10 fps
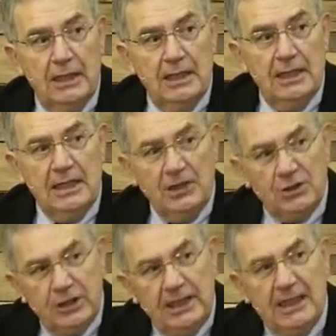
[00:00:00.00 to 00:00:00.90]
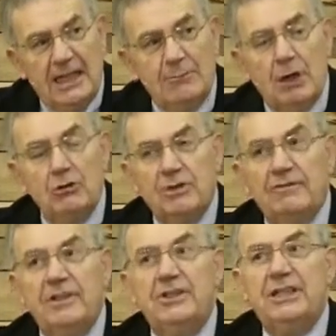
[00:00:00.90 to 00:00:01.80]
he actually came out
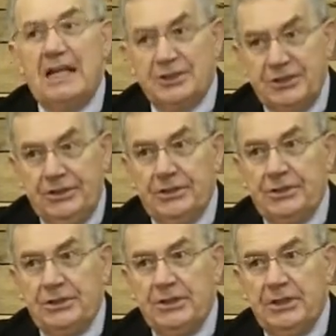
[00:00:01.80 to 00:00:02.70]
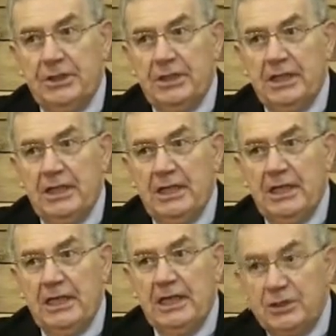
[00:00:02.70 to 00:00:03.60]
of the desert
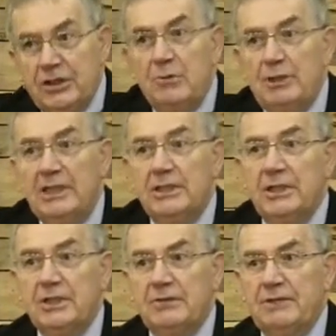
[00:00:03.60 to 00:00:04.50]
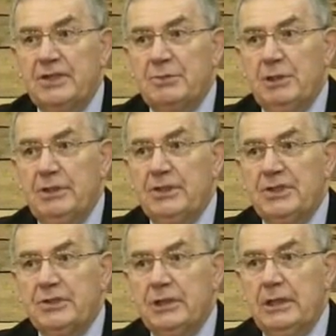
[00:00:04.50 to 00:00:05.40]
into the beginnings of this
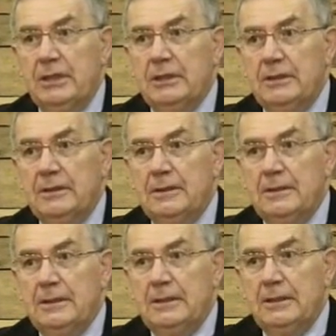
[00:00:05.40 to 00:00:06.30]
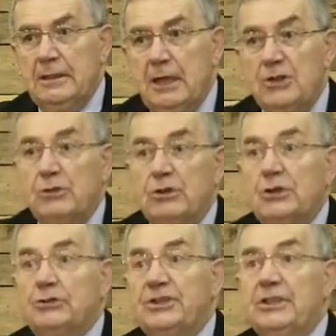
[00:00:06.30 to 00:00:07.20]
ministry. And so it's
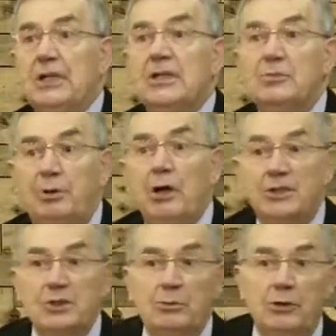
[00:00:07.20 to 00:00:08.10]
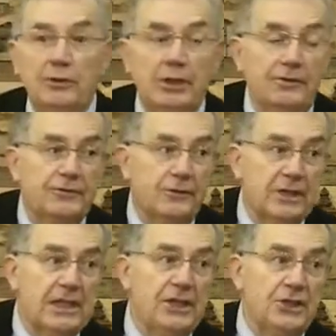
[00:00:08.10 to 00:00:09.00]
altogether possible that for
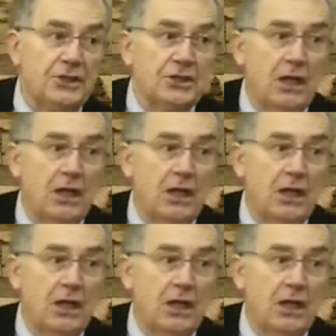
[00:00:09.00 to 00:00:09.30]
these